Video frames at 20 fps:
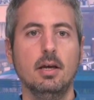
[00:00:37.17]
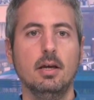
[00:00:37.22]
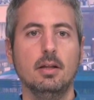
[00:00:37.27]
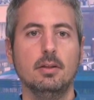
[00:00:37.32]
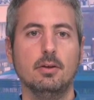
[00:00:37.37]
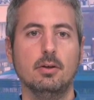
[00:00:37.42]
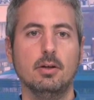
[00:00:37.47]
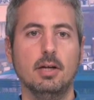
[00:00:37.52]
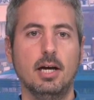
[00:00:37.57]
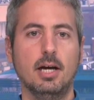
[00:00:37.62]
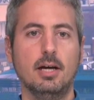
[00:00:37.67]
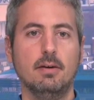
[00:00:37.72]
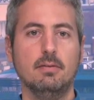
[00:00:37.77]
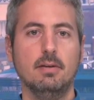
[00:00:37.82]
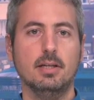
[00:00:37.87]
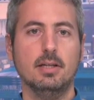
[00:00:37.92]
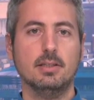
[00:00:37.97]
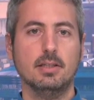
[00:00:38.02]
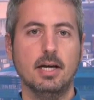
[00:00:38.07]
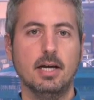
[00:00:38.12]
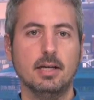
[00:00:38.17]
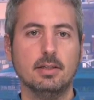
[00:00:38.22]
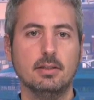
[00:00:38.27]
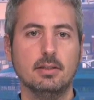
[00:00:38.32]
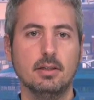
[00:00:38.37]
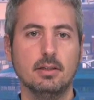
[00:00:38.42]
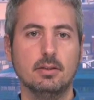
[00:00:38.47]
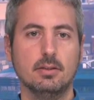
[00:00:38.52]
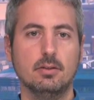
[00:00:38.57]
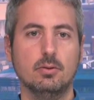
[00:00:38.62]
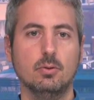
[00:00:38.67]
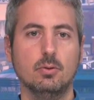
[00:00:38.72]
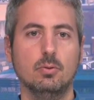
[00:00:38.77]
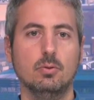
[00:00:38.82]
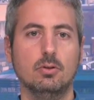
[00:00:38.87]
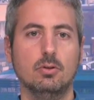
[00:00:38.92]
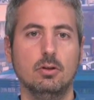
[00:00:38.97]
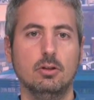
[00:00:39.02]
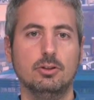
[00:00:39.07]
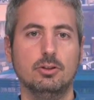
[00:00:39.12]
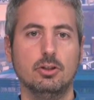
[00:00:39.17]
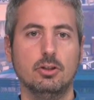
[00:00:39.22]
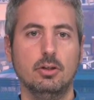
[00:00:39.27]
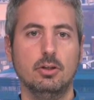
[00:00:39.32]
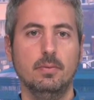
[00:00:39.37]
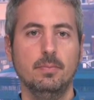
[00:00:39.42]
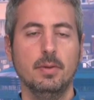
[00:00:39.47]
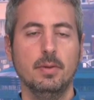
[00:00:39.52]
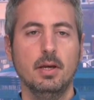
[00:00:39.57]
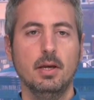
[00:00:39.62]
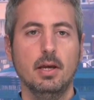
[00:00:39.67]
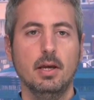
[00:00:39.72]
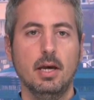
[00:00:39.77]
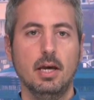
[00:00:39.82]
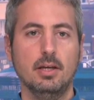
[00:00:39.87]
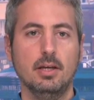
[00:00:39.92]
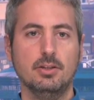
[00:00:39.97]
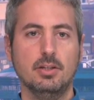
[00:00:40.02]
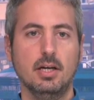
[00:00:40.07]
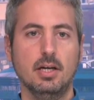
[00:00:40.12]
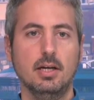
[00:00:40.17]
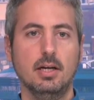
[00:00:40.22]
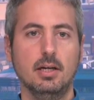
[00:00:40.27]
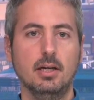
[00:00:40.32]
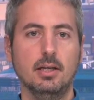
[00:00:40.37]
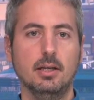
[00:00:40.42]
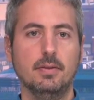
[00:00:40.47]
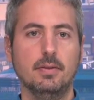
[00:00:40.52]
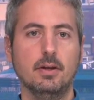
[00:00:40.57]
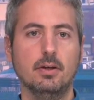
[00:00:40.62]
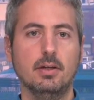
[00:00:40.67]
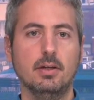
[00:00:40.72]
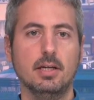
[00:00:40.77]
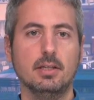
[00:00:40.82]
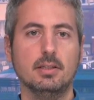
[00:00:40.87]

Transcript: They're going to have less access to culture. And generally, they're going to